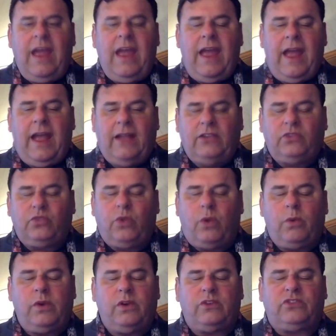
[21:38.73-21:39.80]
Hence,
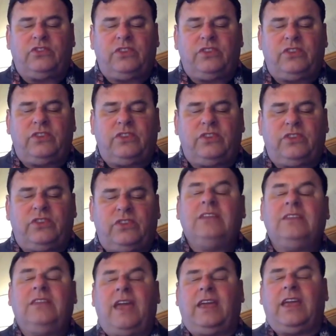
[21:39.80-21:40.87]
what we are seeing
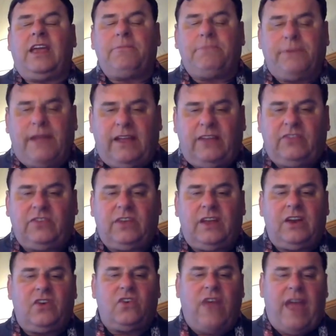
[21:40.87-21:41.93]
taking place
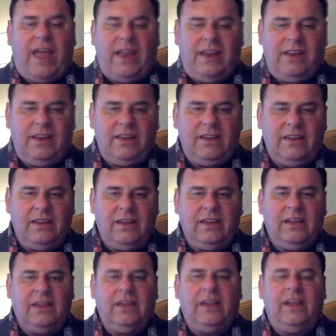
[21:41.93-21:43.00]
in Iran
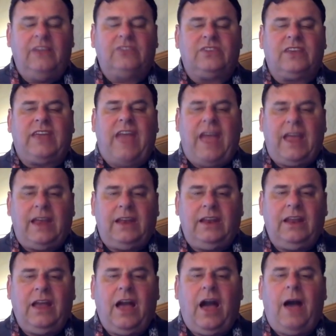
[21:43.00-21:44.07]
is
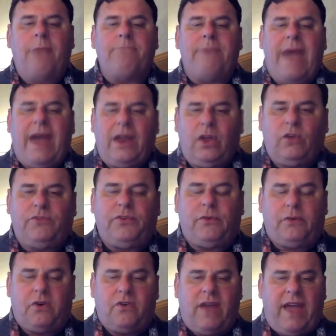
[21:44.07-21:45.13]
again a battle
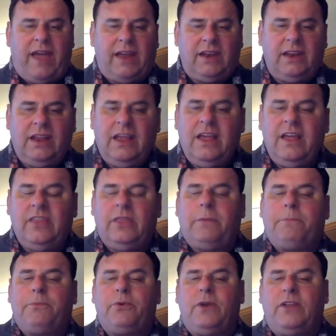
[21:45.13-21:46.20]
for Iran, the
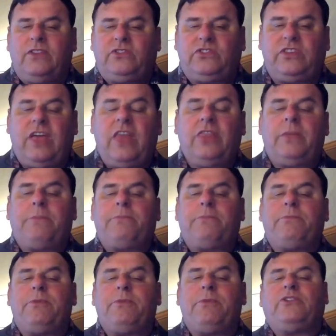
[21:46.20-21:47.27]

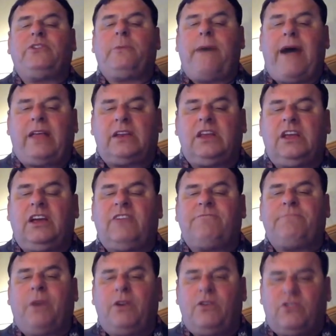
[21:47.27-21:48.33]
principality
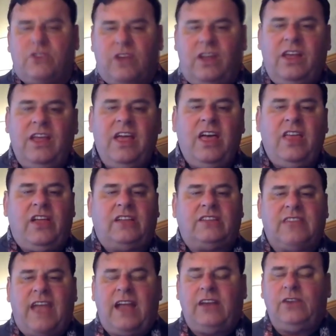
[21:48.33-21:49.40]
of Persia
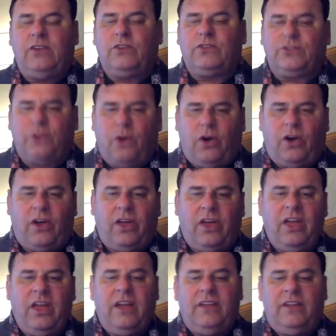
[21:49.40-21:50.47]
that Daniel saw.
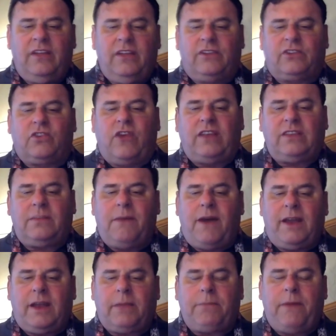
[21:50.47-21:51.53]
It is great
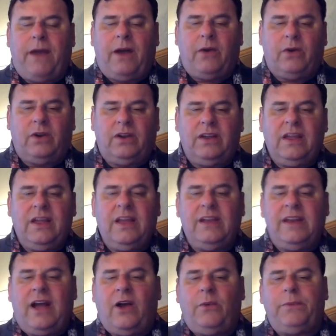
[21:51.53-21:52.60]
demonic power
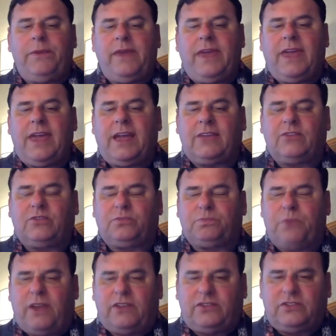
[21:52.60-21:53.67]
now being
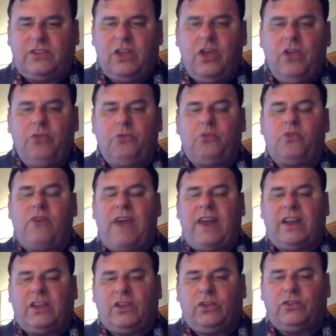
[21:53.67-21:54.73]
expressed through
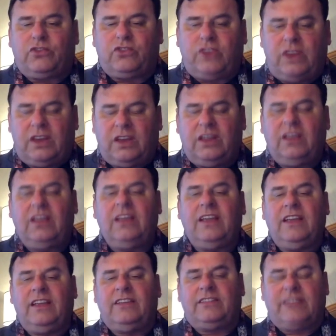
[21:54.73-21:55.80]
radical Shia
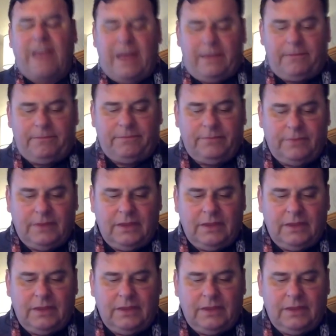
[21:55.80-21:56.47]
Islam.